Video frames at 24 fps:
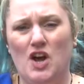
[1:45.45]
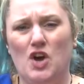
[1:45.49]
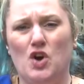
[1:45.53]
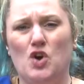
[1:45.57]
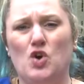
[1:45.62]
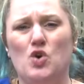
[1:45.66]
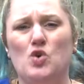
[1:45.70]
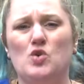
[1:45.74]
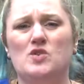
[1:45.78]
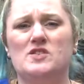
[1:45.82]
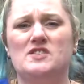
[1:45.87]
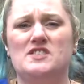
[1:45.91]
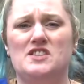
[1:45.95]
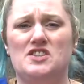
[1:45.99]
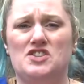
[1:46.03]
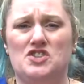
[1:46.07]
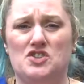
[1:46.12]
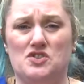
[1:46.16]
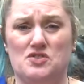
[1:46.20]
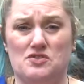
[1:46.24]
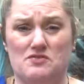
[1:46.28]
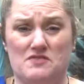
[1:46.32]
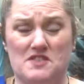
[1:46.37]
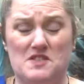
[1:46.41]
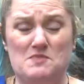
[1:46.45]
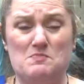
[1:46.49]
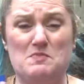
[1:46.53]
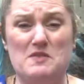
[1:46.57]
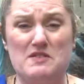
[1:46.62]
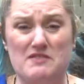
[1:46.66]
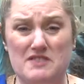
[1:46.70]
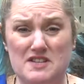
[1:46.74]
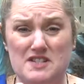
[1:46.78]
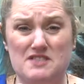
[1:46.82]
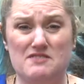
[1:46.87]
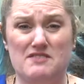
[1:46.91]
cause issues,
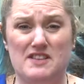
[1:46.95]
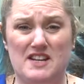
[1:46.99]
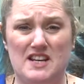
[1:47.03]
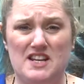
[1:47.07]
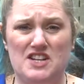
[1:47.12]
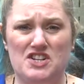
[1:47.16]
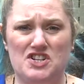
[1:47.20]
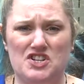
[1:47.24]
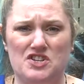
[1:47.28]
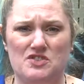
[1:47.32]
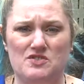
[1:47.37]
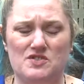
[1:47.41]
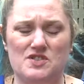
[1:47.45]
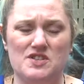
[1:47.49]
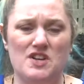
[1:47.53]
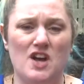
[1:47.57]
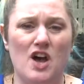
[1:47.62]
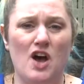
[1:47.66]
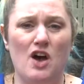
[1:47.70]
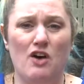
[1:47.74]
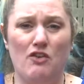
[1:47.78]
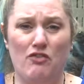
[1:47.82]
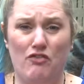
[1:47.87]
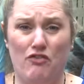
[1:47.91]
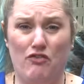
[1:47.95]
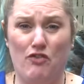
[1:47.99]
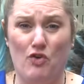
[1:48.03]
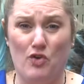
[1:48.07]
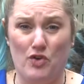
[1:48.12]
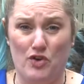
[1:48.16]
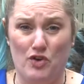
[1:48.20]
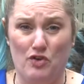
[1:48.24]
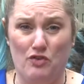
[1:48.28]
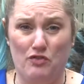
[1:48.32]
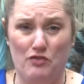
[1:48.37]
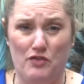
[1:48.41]
respiratory issues for
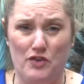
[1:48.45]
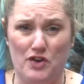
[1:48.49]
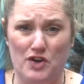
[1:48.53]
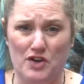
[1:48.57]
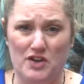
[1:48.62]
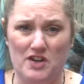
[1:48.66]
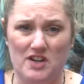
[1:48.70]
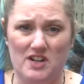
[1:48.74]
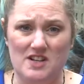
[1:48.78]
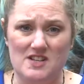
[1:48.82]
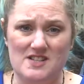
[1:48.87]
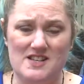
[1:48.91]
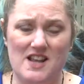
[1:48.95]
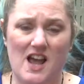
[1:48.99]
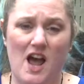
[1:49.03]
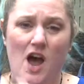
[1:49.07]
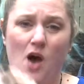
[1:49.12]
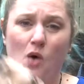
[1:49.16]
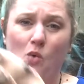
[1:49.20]
your fertles.